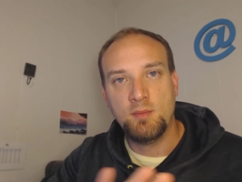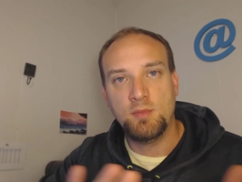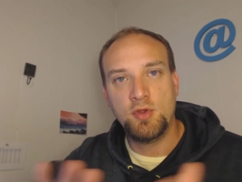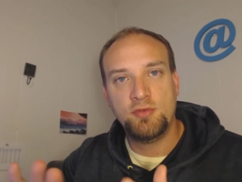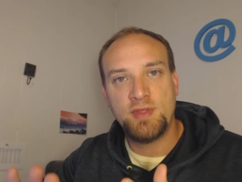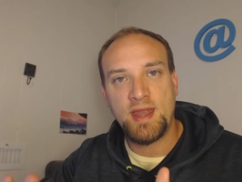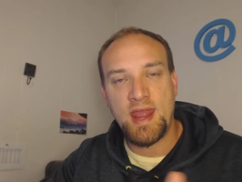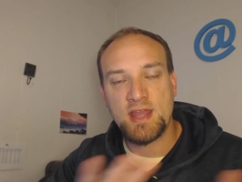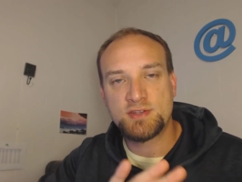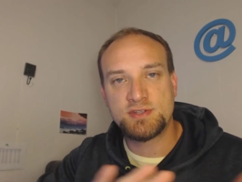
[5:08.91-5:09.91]
move
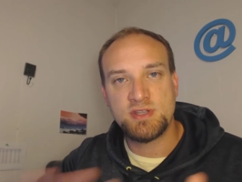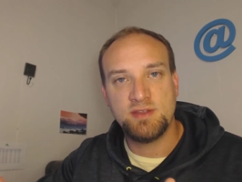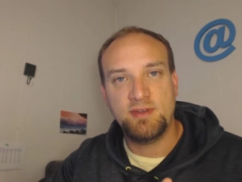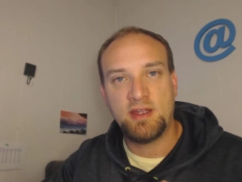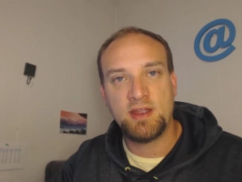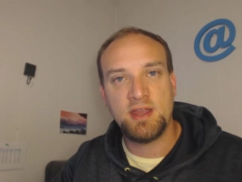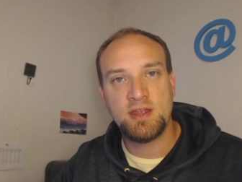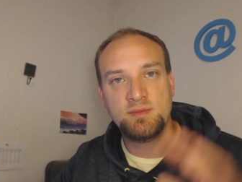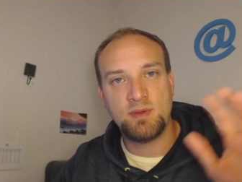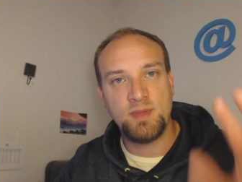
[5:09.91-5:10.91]
that answer to the very
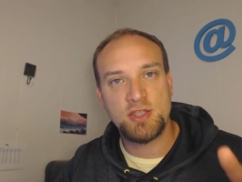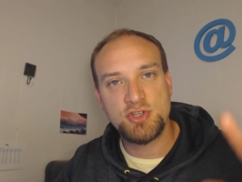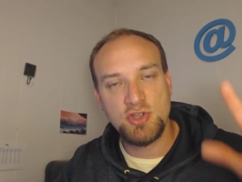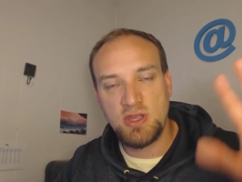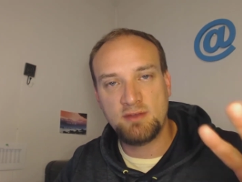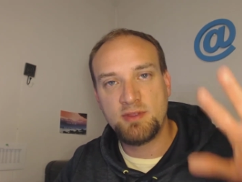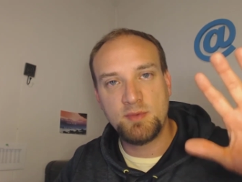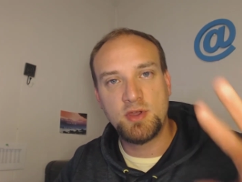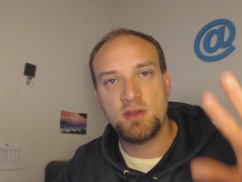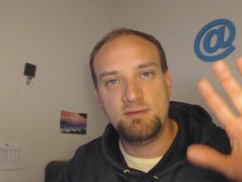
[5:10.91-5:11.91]
end, but make sure you give
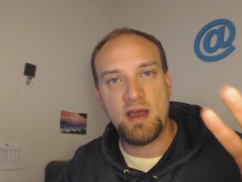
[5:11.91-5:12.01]
them good,